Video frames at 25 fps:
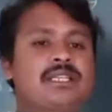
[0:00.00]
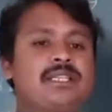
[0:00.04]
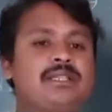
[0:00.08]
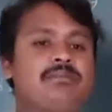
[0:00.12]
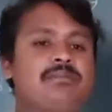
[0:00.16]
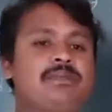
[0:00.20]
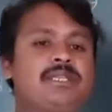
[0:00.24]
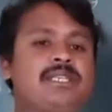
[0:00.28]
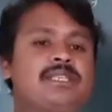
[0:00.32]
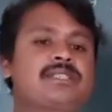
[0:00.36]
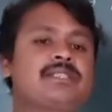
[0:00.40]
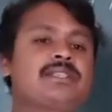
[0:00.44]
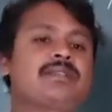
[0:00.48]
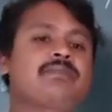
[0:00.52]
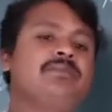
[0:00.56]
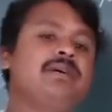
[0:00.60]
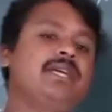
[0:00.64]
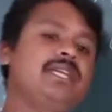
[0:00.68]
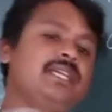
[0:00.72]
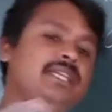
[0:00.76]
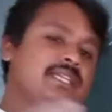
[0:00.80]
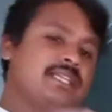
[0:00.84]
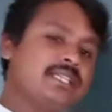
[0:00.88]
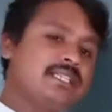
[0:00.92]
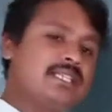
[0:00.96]
replaced by
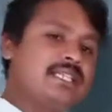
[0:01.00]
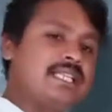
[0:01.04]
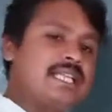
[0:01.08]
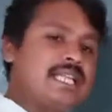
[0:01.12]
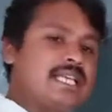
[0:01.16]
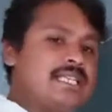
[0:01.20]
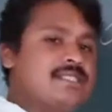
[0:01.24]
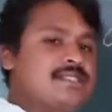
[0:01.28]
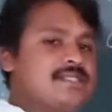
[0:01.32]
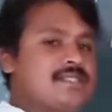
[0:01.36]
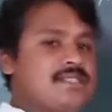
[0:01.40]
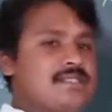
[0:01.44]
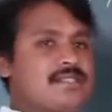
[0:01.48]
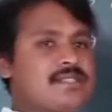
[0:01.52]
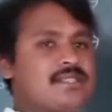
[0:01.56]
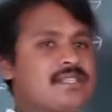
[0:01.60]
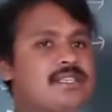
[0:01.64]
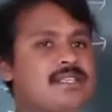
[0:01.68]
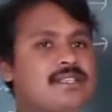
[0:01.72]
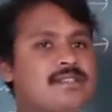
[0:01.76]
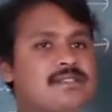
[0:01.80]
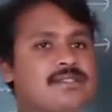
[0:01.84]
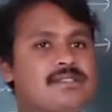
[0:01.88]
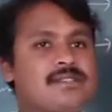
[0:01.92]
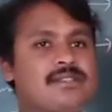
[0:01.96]

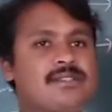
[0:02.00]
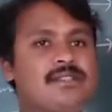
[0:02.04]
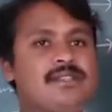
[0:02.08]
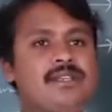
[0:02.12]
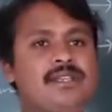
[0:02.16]
transistors.